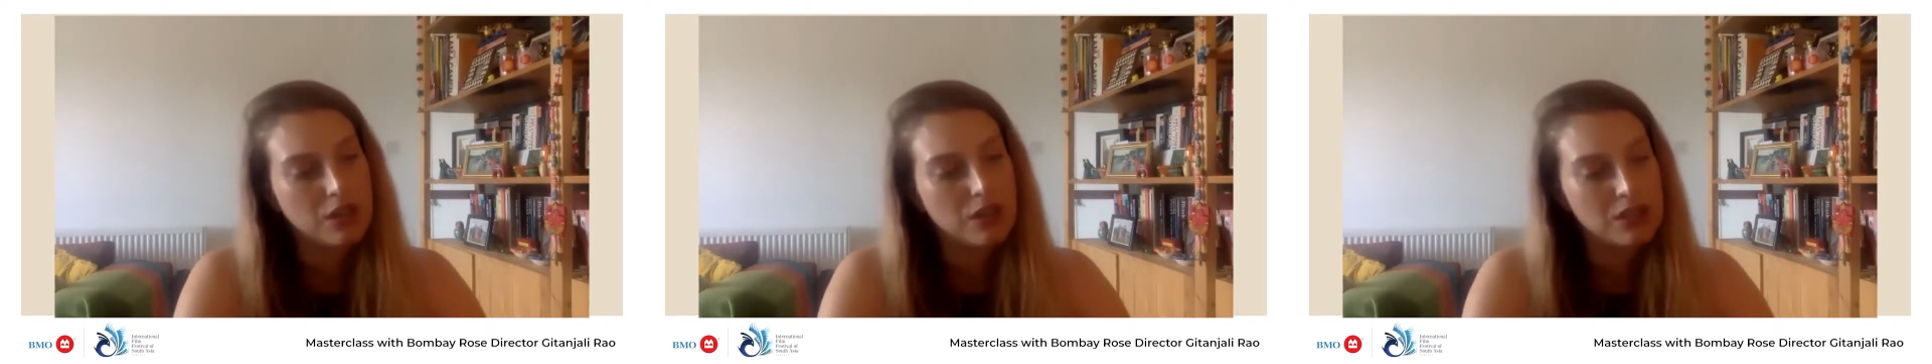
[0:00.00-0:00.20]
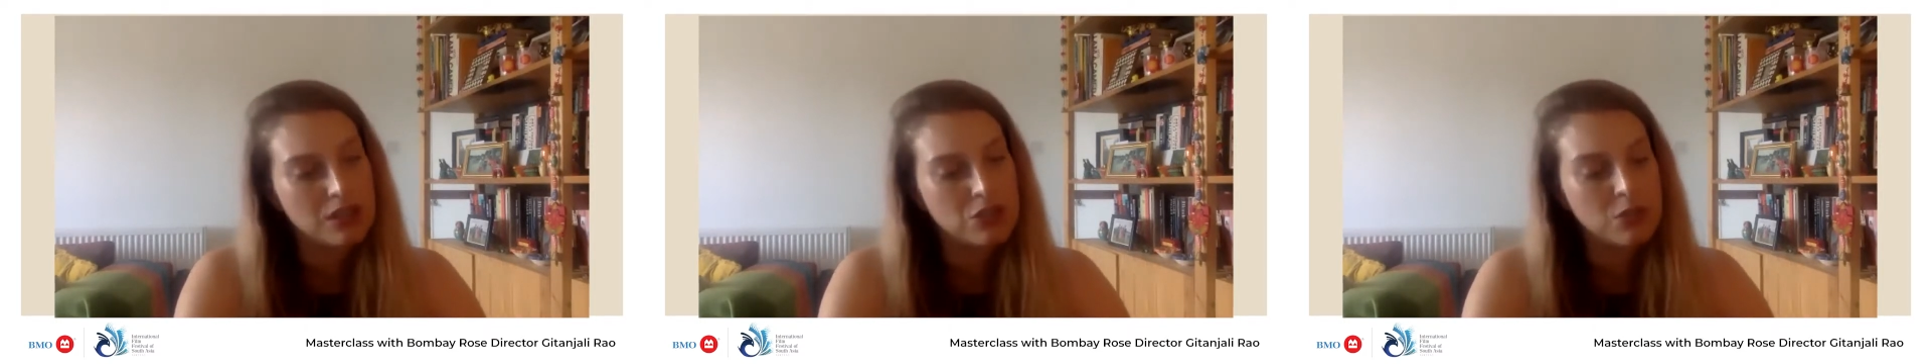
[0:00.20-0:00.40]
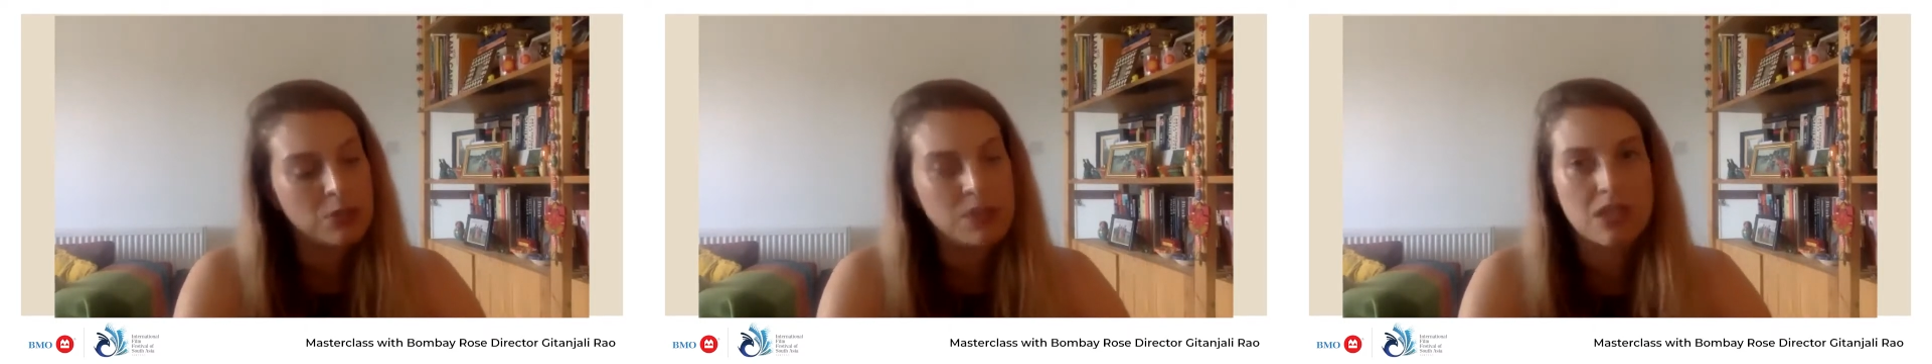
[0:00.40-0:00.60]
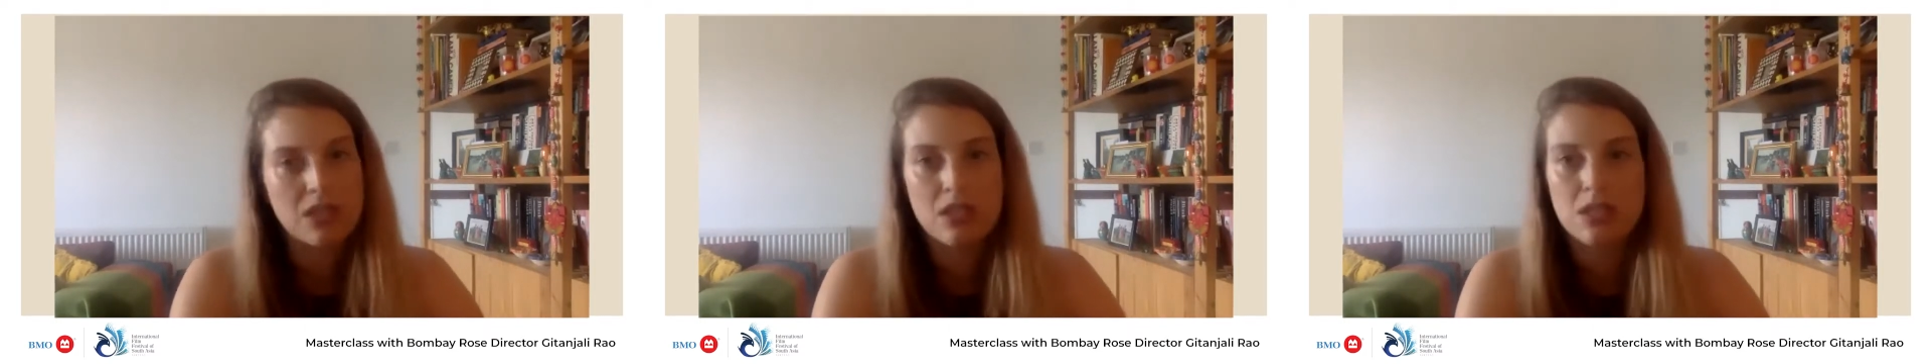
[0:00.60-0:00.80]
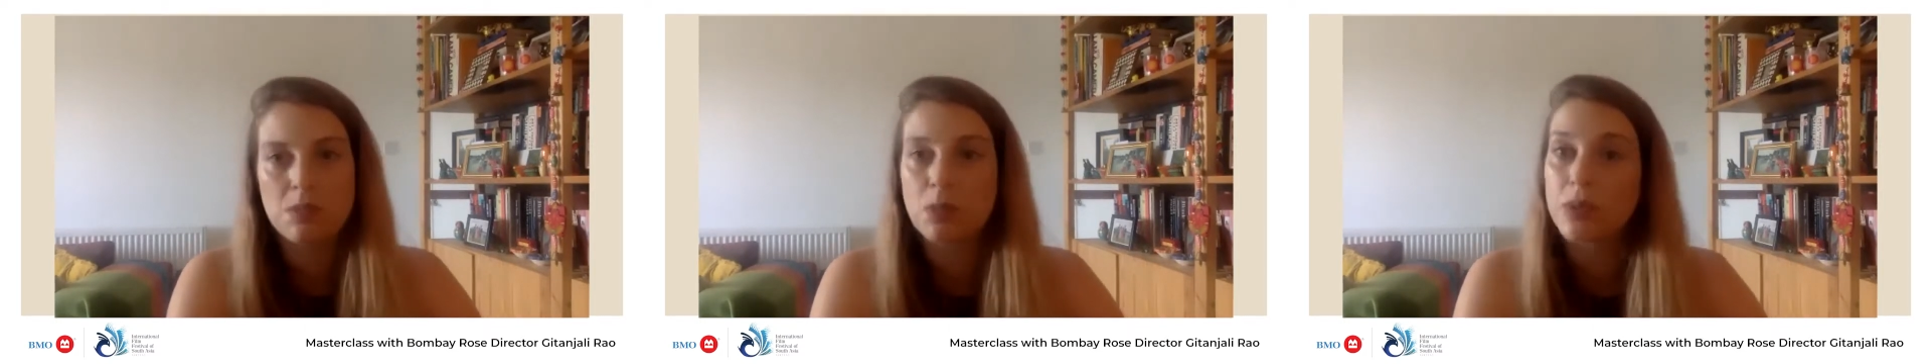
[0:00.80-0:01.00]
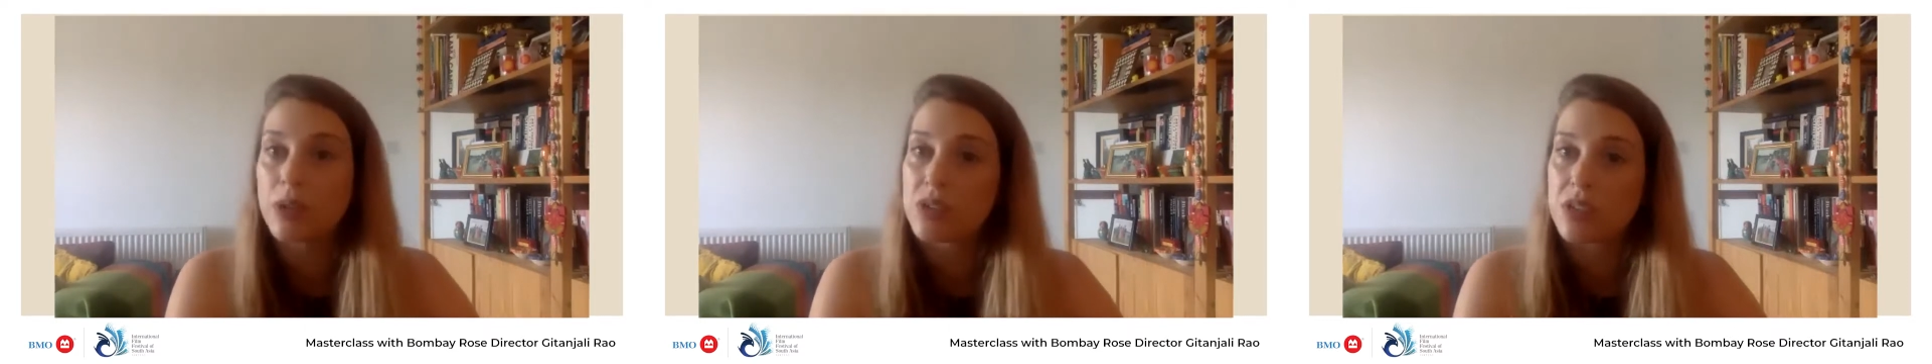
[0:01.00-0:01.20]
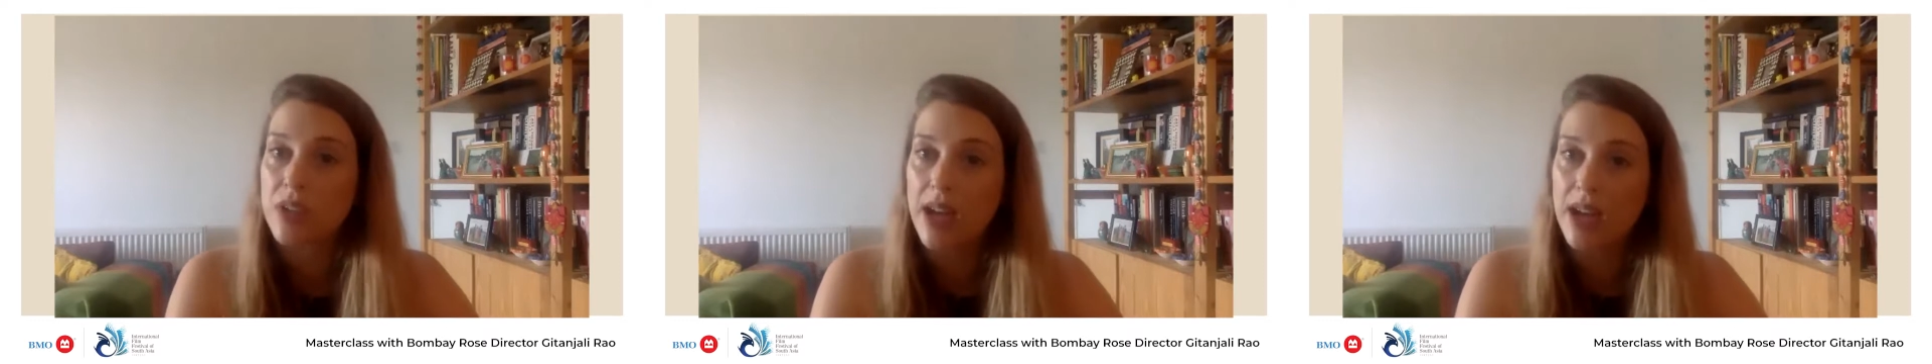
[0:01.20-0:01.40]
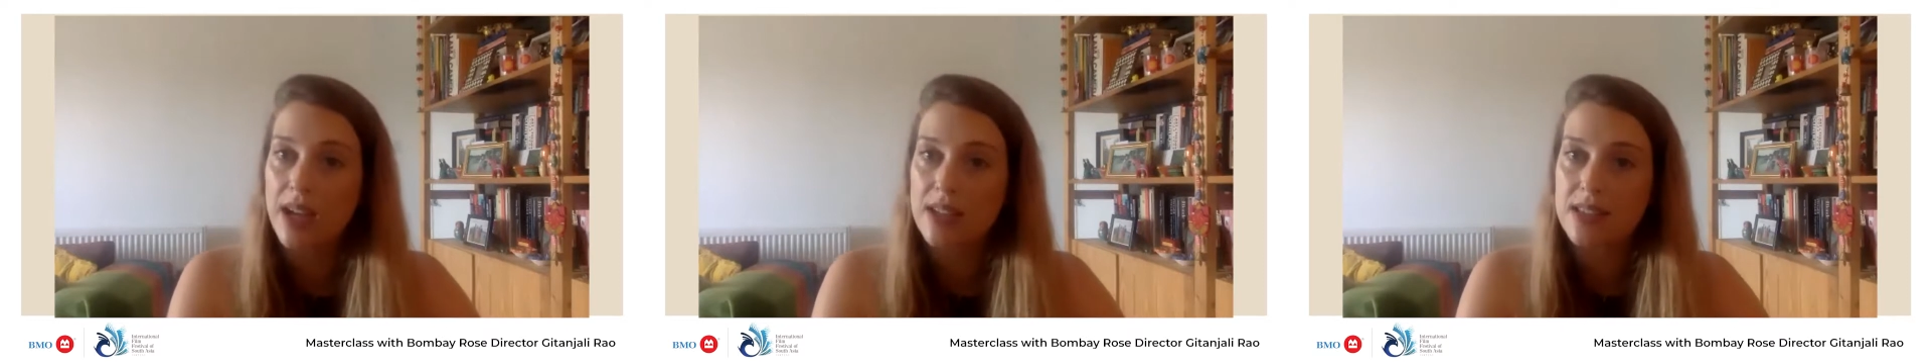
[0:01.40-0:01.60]
distributors, but we also
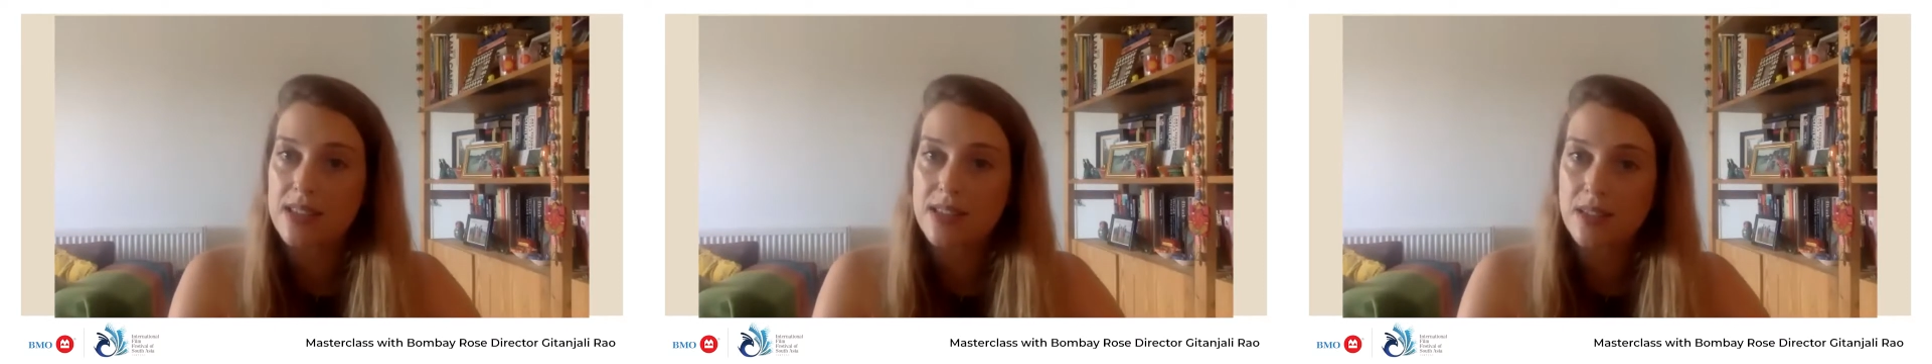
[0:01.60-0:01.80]
had